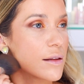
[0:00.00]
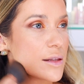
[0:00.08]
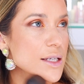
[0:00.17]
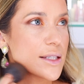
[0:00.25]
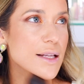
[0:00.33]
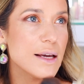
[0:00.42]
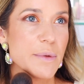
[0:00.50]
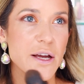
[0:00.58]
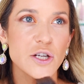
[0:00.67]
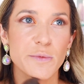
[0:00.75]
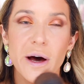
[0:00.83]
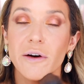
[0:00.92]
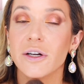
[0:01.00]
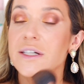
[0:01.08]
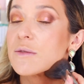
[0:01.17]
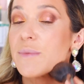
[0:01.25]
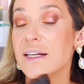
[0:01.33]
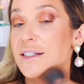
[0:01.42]
This Les Beiges powder
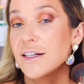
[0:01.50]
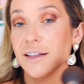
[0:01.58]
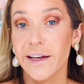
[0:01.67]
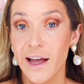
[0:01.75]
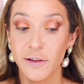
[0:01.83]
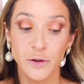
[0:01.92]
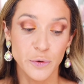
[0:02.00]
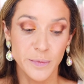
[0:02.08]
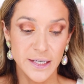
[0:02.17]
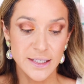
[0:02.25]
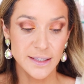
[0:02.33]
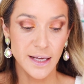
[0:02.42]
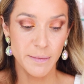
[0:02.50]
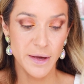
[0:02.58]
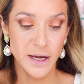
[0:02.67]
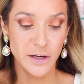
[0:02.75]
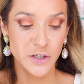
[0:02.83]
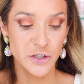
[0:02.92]
is basically a luminous Les
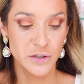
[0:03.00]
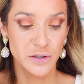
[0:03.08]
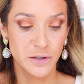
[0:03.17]
Beiges.